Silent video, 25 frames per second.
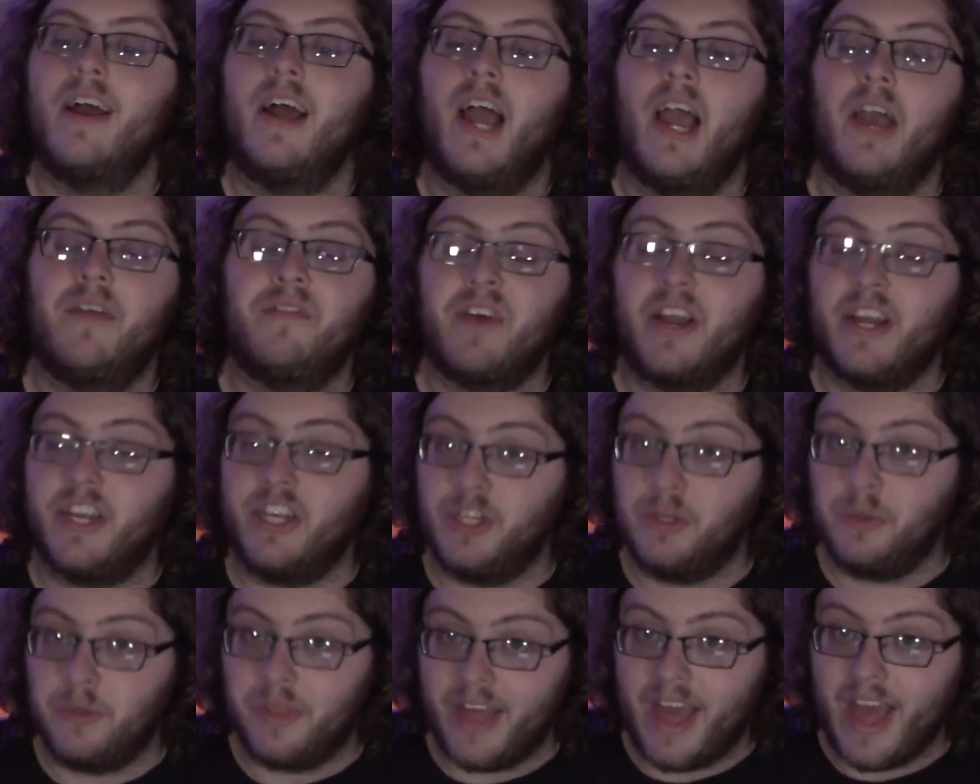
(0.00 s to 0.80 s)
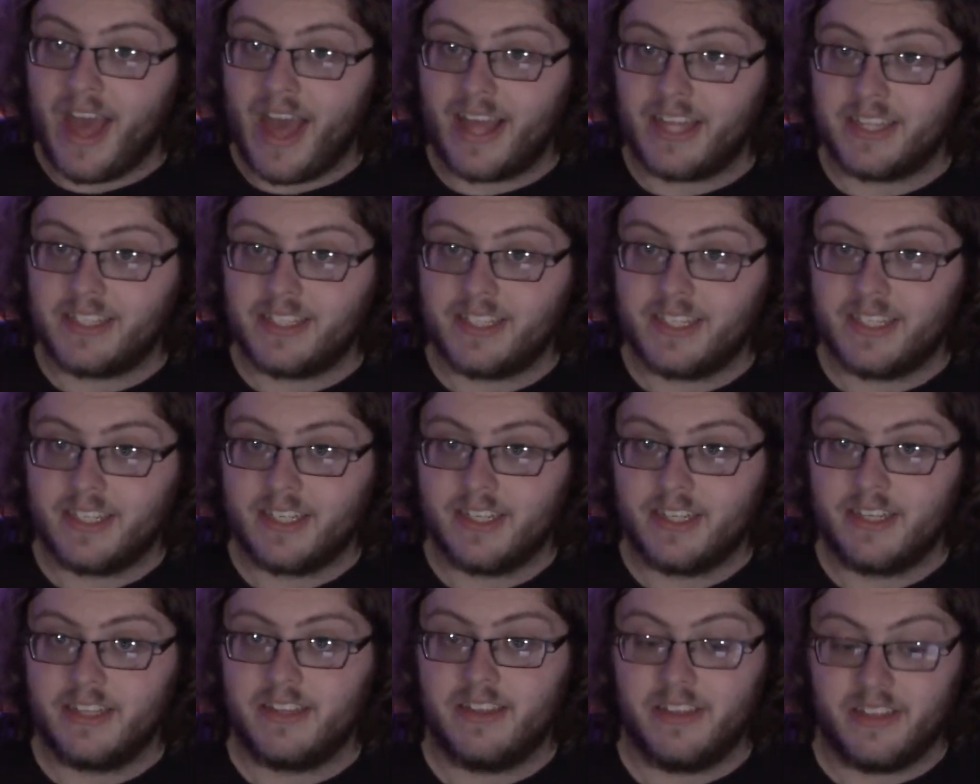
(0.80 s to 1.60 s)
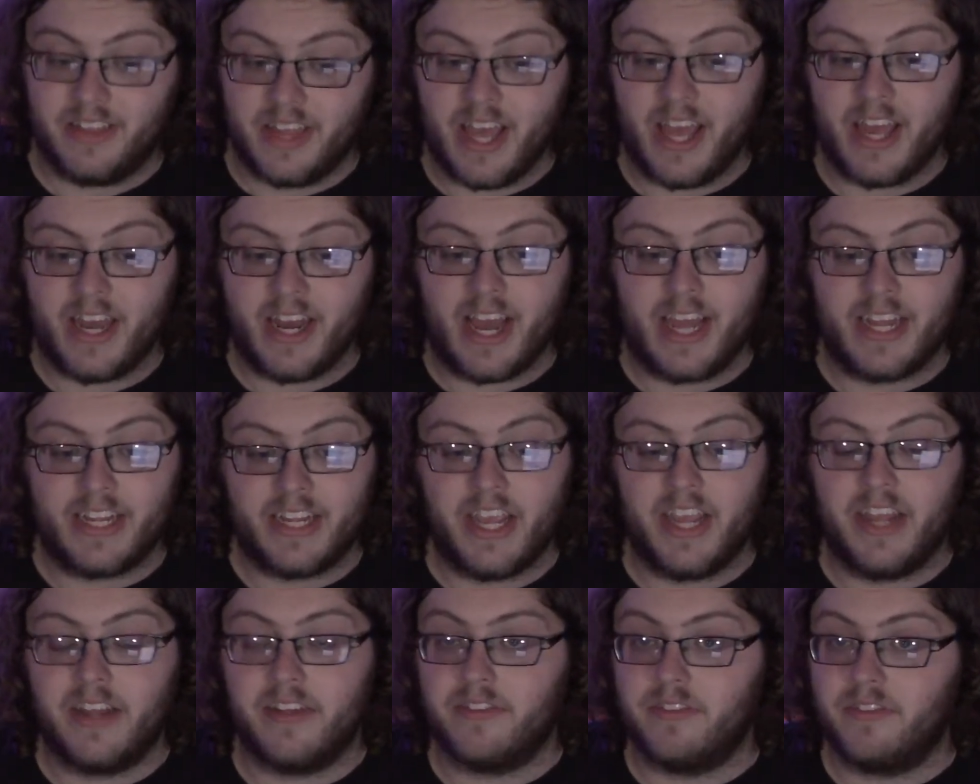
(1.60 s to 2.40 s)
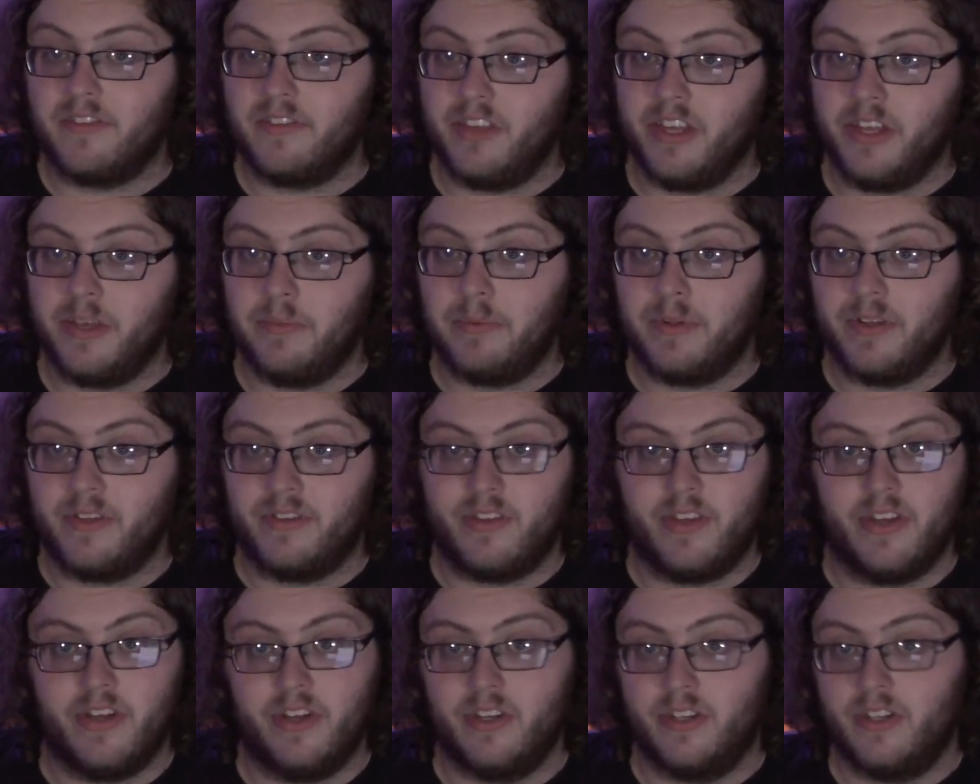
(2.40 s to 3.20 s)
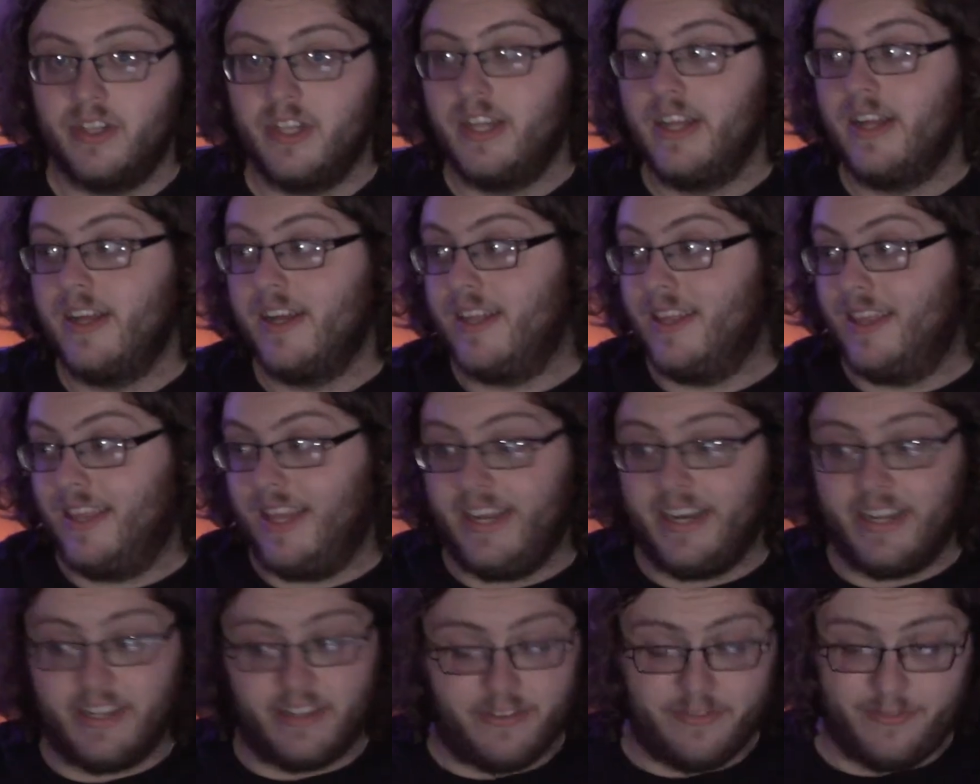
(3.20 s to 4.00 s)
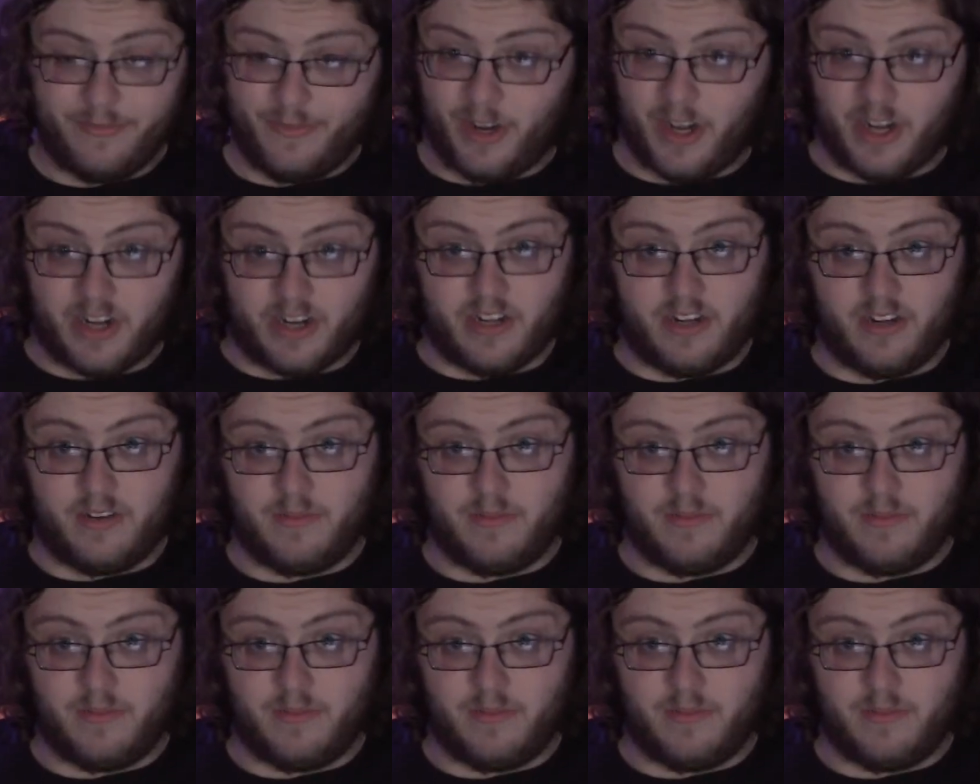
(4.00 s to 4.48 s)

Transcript: If I do that, then I can't sleep until late as fuck.